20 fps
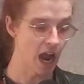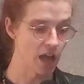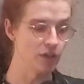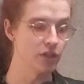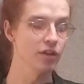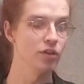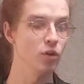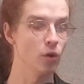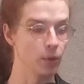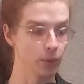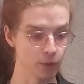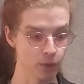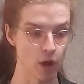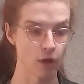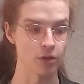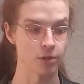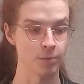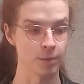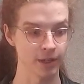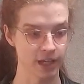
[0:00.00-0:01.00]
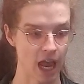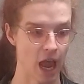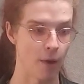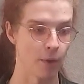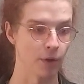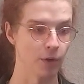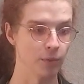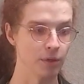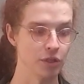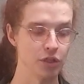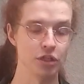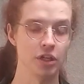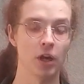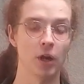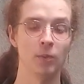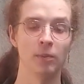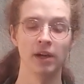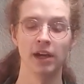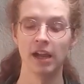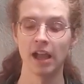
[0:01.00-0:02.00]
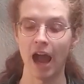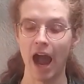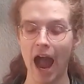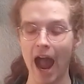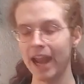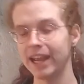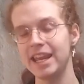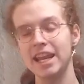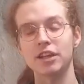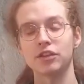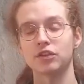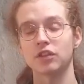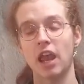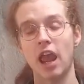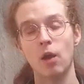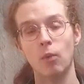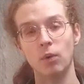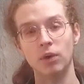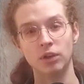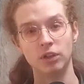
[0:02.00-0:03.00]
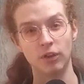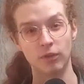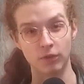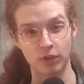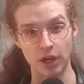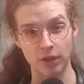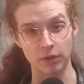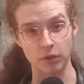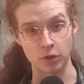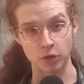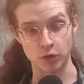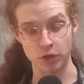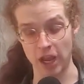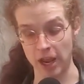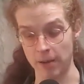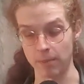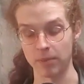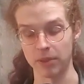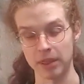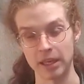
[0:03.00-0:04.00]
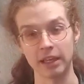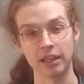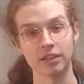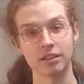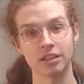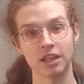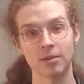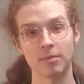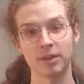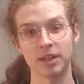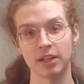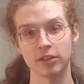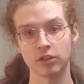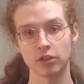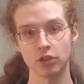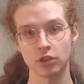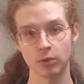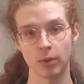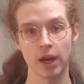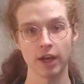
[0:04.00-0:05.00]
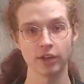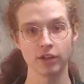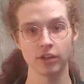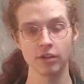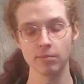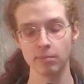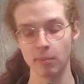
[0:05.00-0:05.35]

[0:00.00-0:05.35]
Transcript: And then Yoru calls him a coward, which, you know, I can't say I wouldn't have done the same thing as him in that situation,